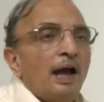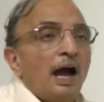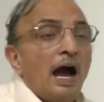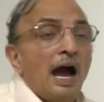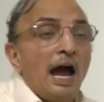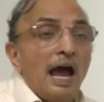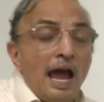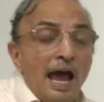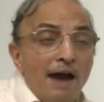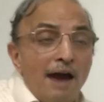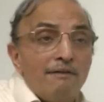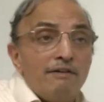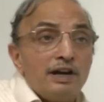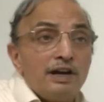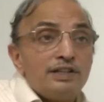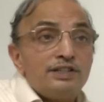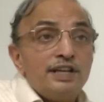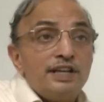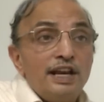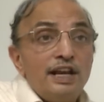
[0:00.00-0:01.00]
I have
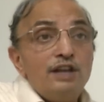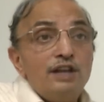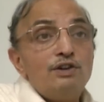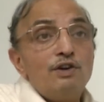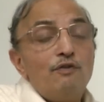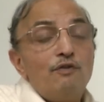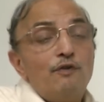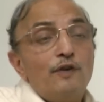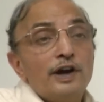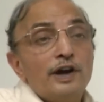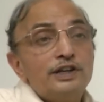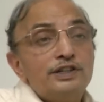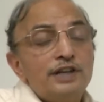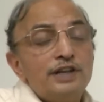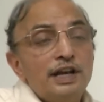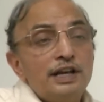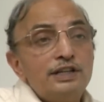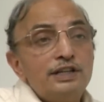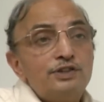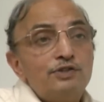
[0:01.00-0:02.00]
a series of
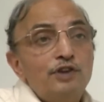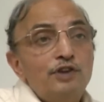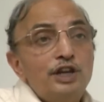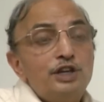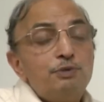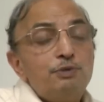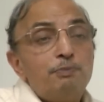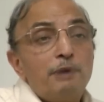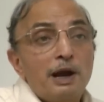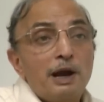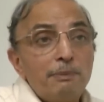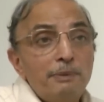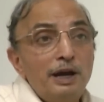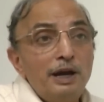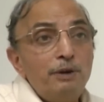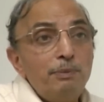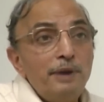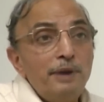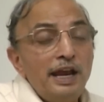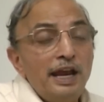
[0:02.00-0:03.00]
functions which
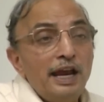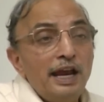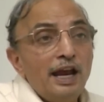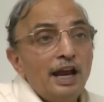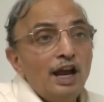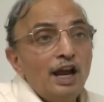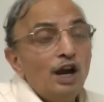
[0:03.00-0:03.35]
permit me